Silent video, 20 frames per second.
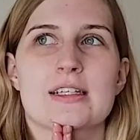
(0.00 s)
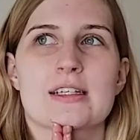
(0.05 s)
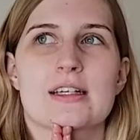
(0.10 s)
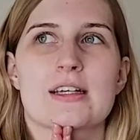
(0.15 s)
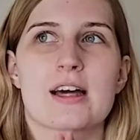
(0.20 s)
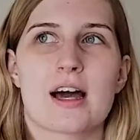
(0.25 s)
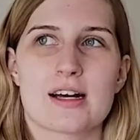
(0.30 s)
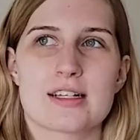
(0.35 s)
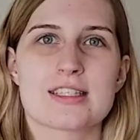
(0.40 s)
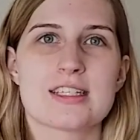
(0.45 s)

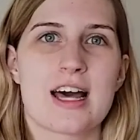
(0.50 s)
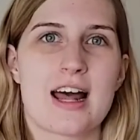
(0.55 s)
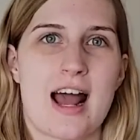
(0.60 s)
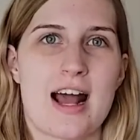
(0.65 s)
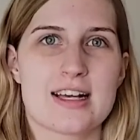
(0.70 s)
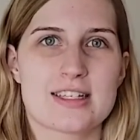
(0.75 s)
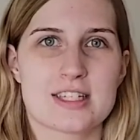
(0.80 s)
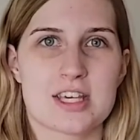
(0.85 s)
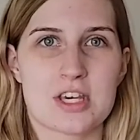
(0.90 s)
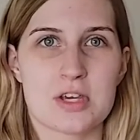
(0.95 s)
God's not
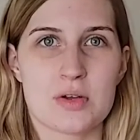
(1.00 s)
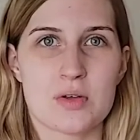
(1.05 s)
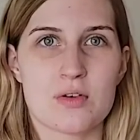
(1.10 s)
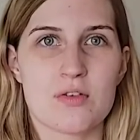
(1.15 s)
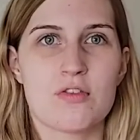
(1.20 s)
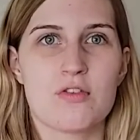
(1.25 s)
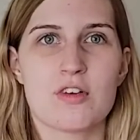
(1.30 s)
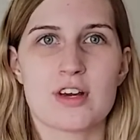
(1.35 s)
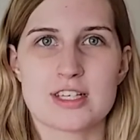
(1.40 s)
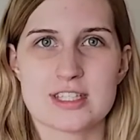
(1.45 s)
asking you to
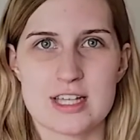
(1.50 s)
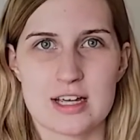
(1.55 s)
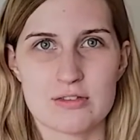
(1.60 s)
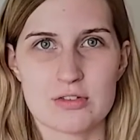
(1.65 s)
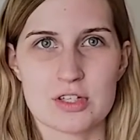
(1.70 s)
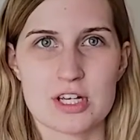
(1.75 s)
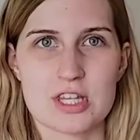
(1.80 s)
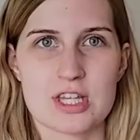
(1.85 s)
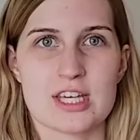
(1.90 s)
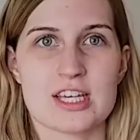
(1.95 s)
fix
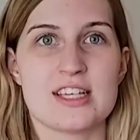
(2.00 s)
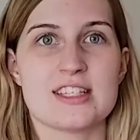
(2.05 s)
everything.